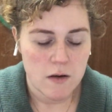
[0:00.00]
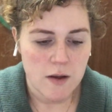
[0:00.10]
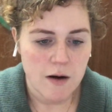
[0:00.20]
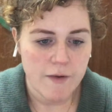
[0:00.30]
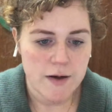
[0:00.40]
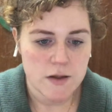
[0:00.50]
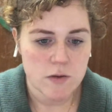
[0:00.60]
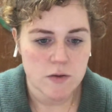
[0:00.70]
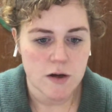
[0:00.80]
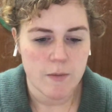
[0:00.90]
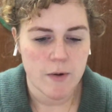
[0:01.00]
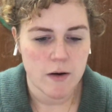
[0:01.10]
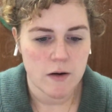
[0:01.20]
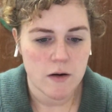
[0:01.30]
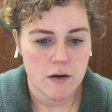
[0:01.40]
The elevator doors
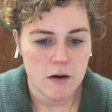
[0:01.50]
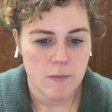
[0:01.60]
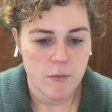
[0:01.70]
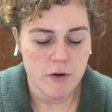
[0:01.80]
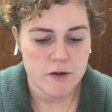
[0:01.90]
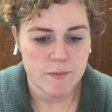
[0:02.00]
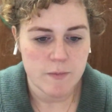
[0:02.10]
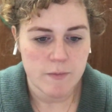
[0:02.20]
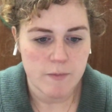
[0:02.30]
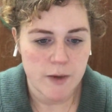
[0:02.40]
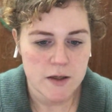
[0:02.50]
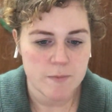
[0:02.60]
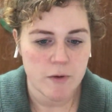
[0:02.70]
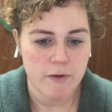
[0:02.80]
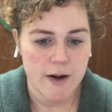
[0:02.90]
open. Midge
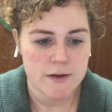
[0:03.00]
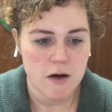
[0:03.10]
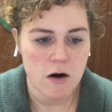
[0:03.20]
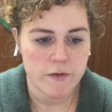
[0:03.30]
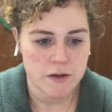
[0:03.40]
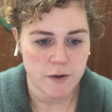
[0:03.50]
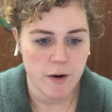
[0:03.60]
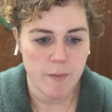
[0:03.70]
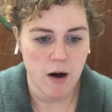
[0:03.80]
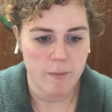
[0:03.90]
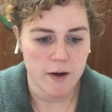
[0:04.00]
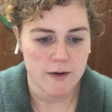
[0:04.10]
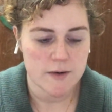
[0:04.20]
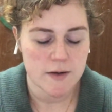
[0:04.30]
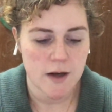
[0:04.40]
parades over to her
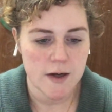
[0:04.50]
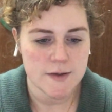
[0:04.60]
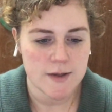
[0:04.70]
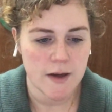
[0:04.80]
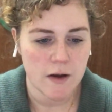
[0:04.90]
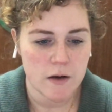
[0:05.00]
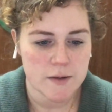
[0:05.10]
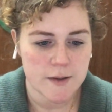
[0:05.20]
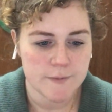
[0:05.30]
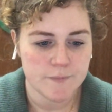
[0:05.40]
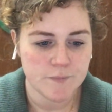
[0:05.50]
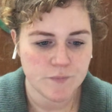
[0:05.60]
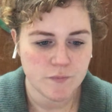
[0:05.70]
apartment, 9C, and goes in.